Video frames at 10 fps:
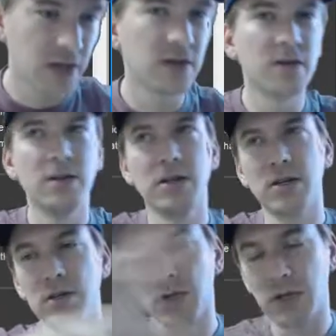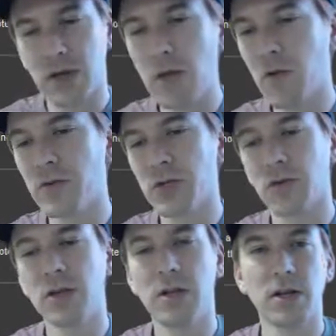and then it goes to the game over
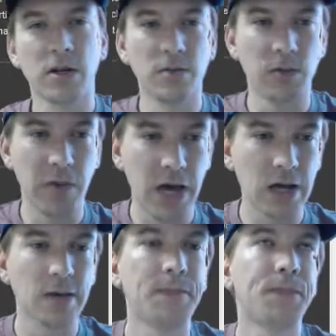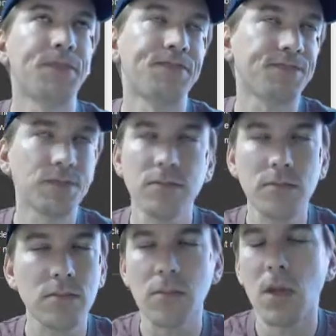screen, and then it comes back.
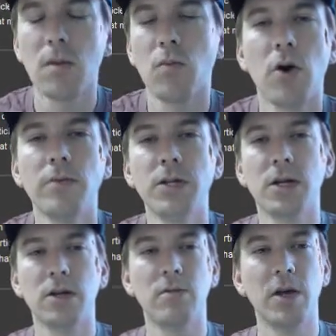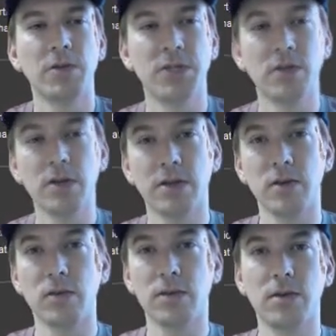Probably not going to be able to do anything
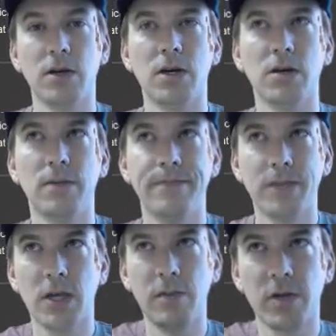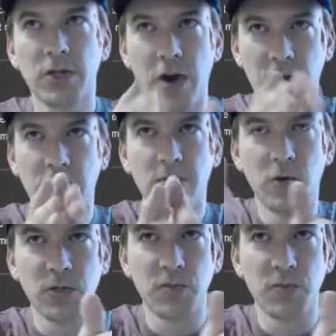with keeping track of multiple